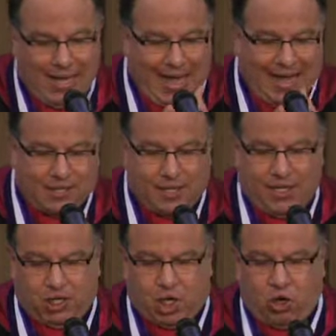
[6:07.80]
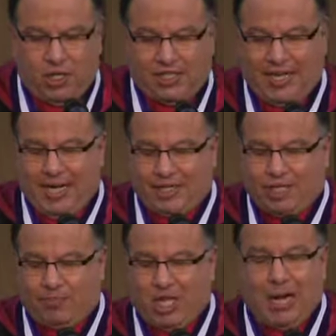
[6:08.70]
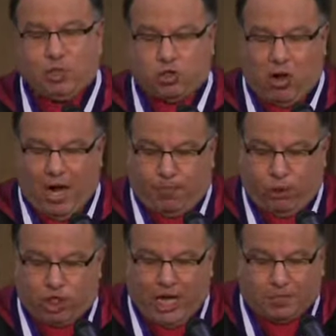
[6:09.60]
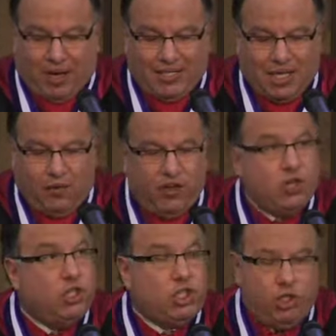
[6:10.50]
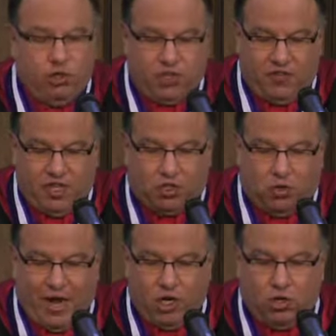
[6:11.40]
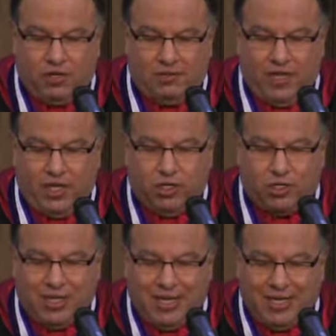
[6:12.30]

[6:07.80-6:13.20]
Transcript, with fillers: As the current dean, I sometimes try to project myself into the shoes of these great early leaders